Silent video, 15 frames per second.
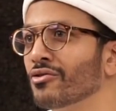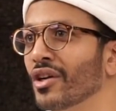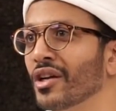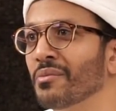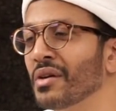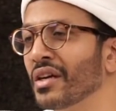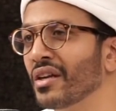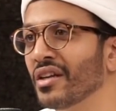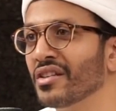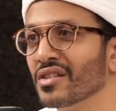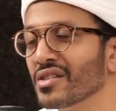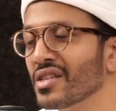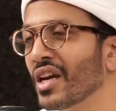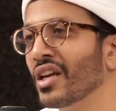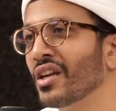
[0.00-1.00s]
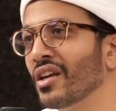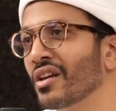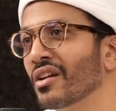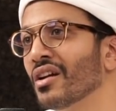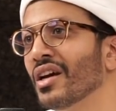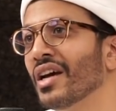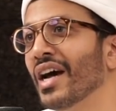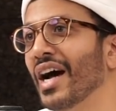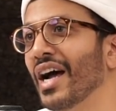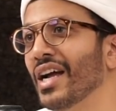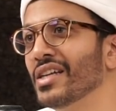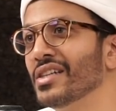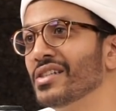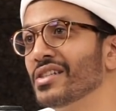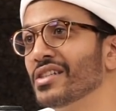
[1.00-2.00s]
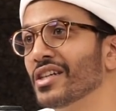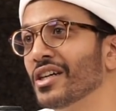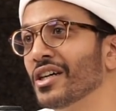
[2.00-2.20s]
try to make it entertaining, and